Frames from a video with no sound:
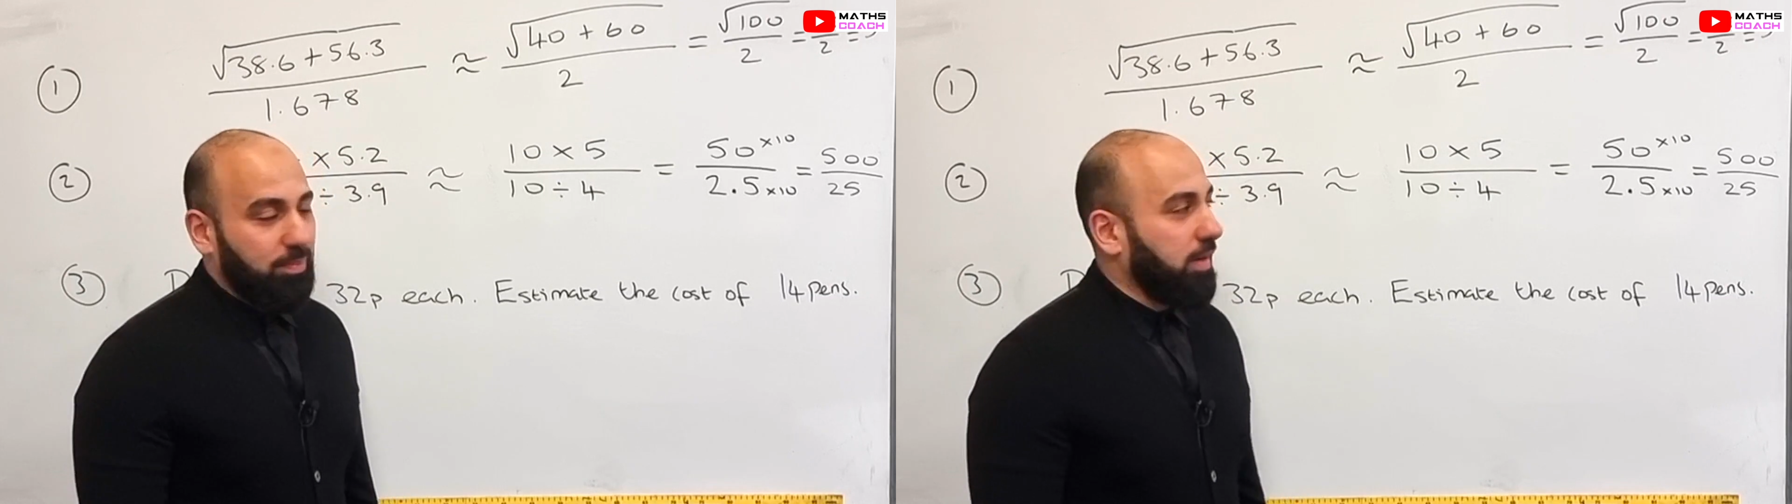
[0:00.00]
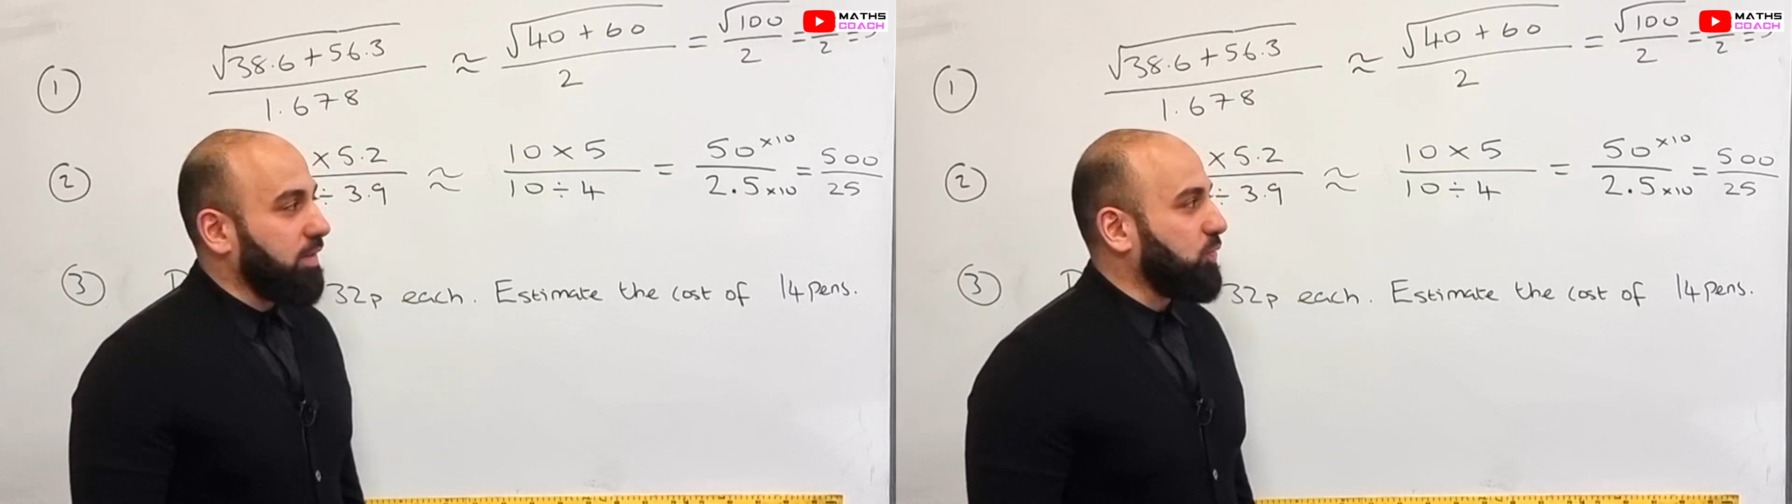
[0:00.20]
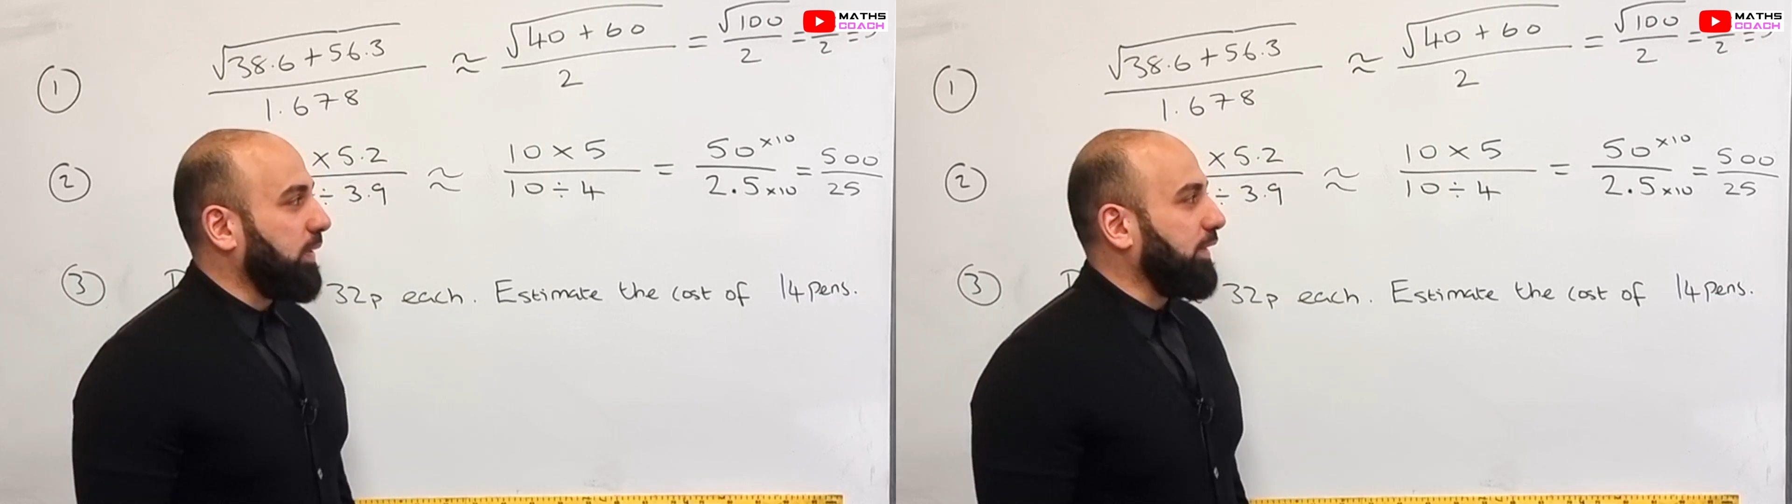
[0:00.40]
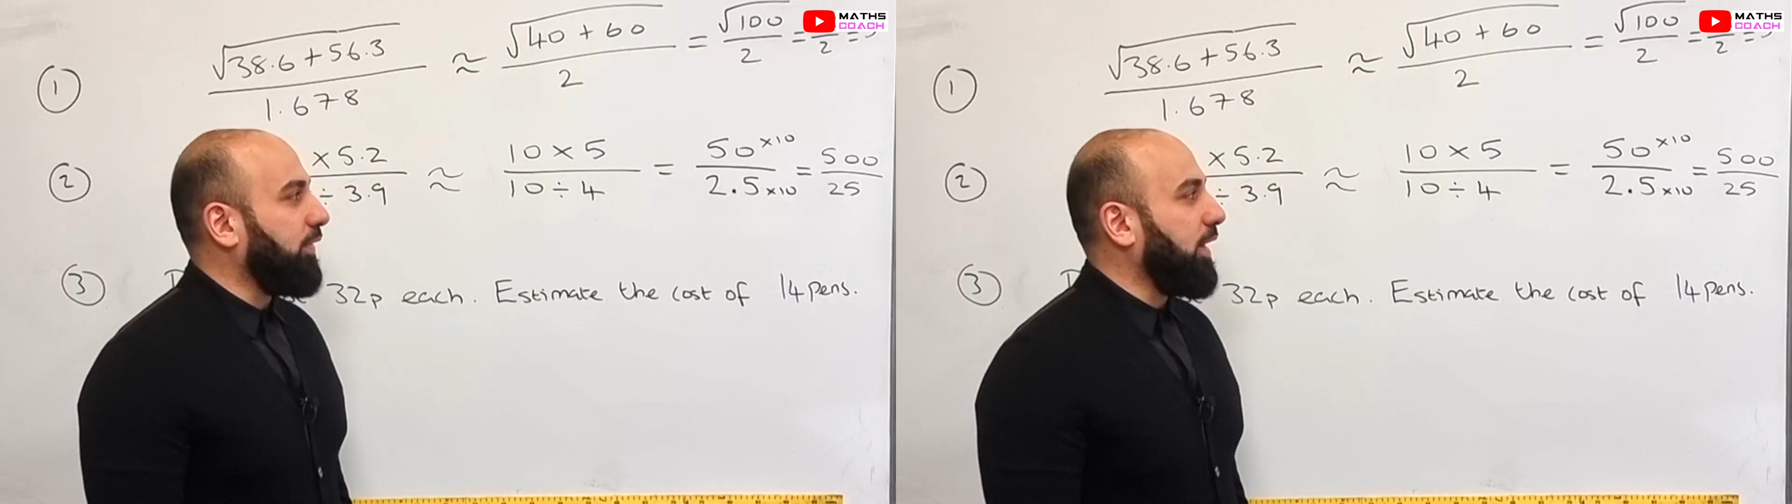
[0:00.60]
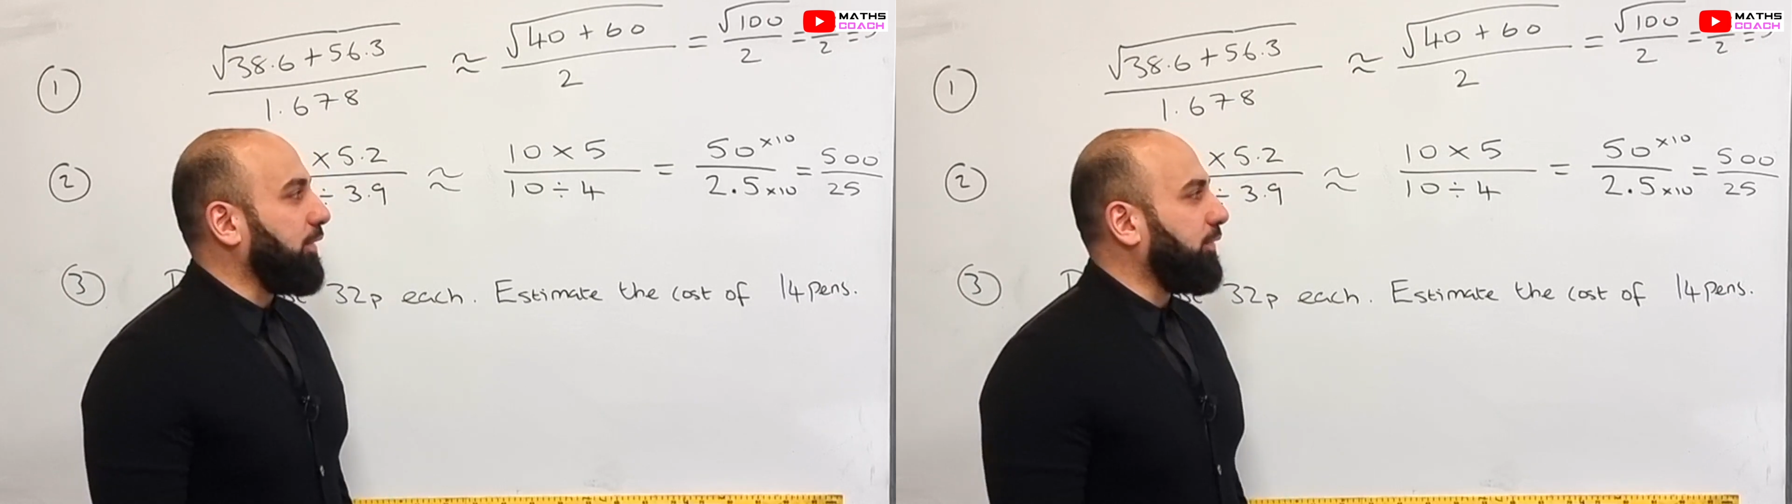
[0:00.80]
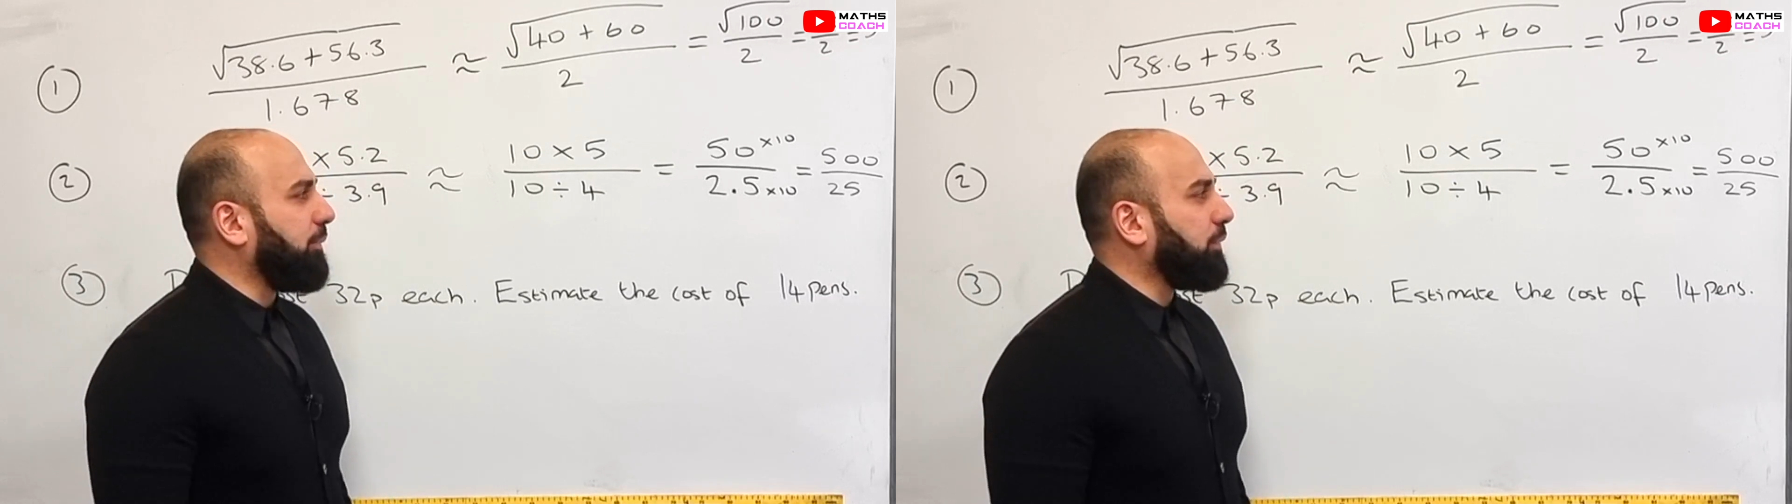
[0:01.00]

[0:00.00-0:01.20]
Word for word: by the 25?